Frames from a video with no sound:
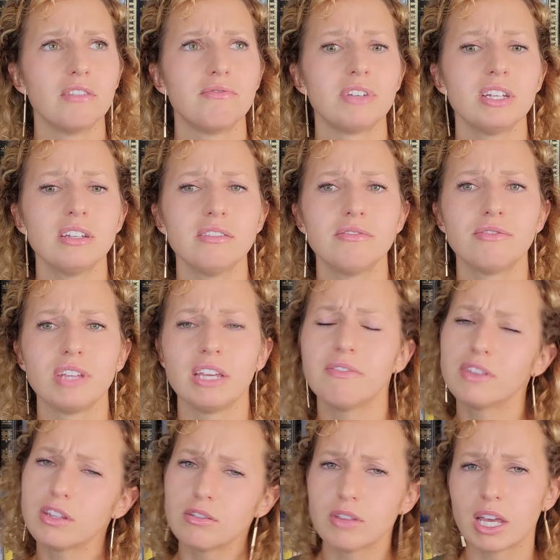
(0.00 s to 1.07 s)
Viv, even
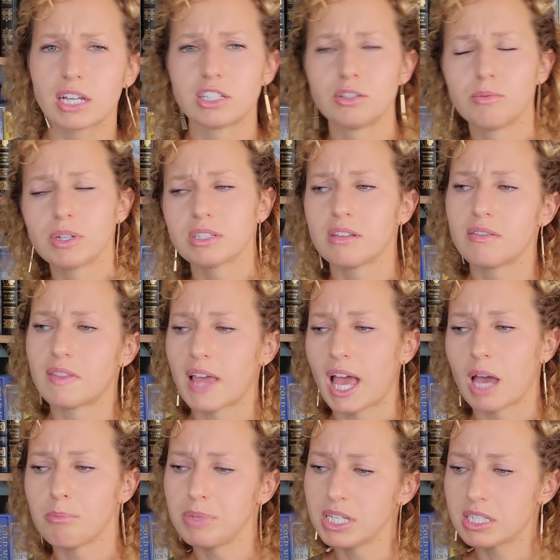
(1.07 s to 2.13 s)
though like she wasn't the
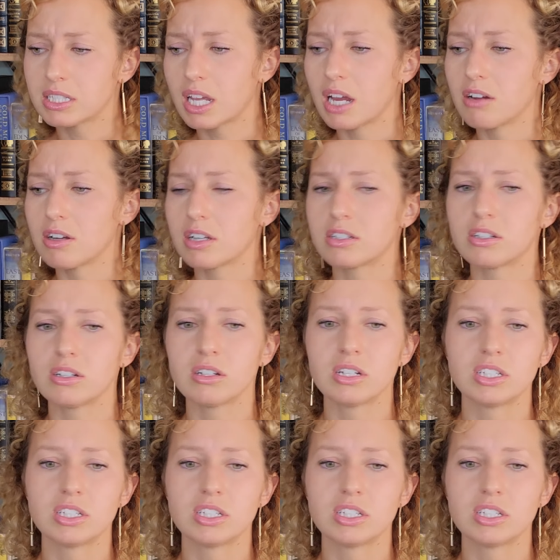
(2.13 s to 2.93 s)
happiest character,